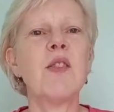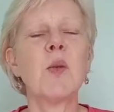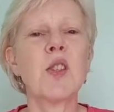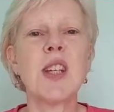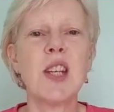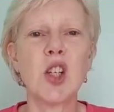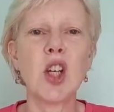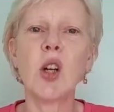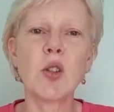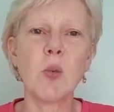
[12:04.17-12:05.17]
if you want to
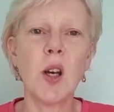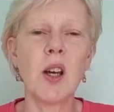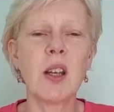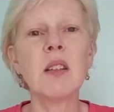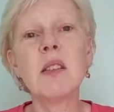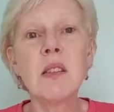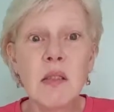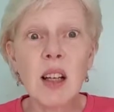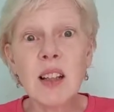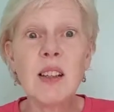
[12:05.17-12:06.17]
teach gold work,
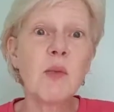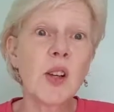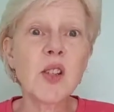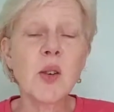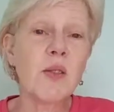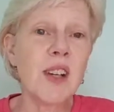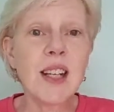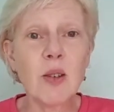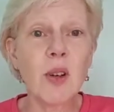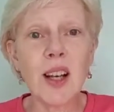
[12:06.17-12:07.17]
oh, well, Royal School of
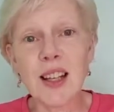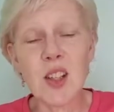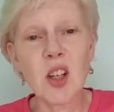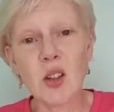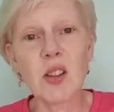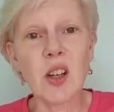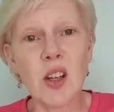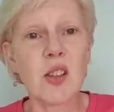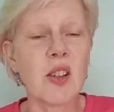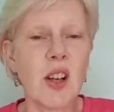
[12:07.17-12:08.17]
Needlework has
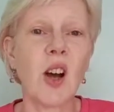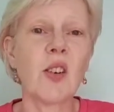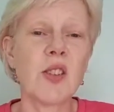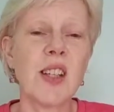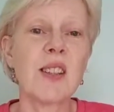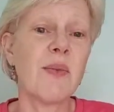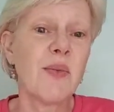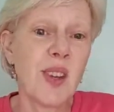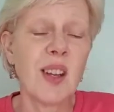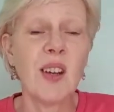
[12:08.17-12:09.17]
gold courses.